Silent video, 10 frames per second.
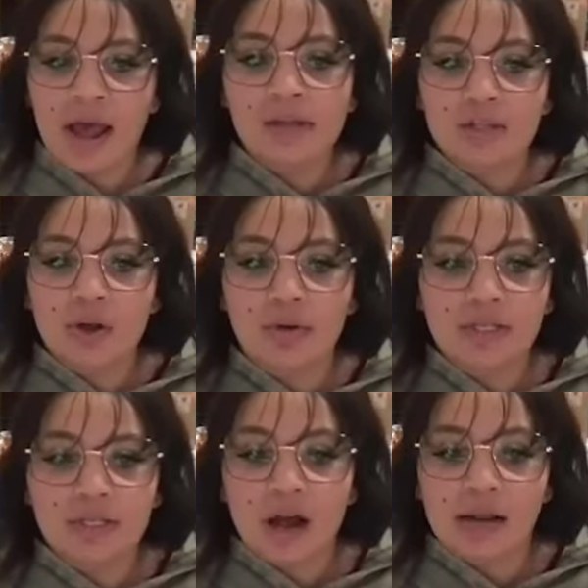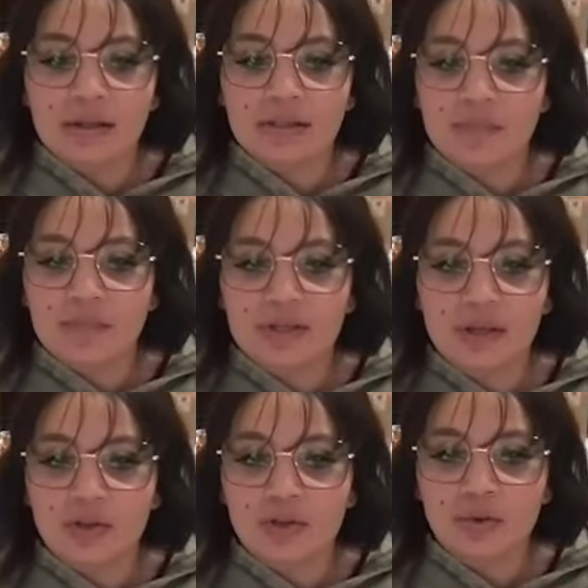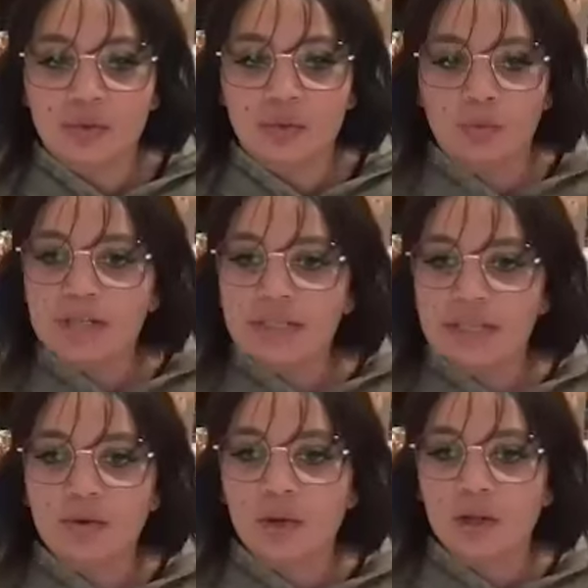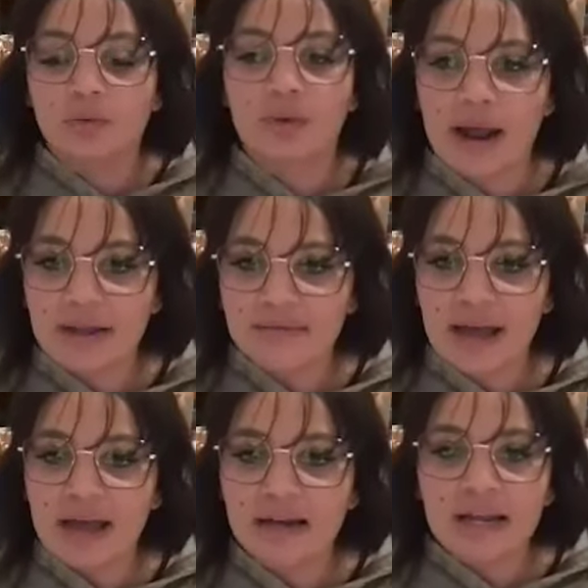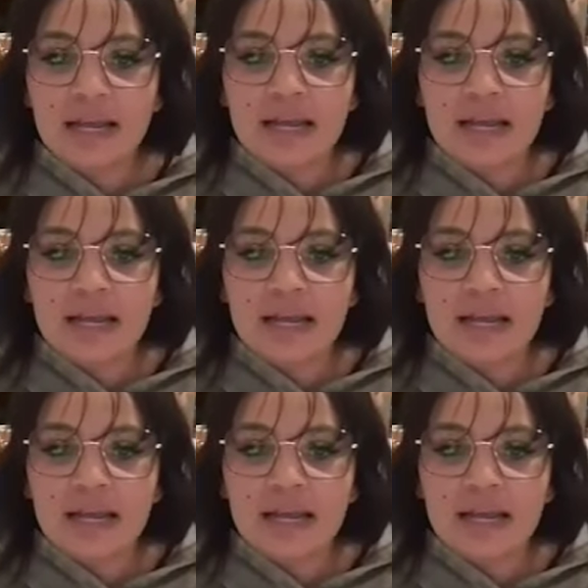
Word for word: And so it's not something that you one day will arrive at.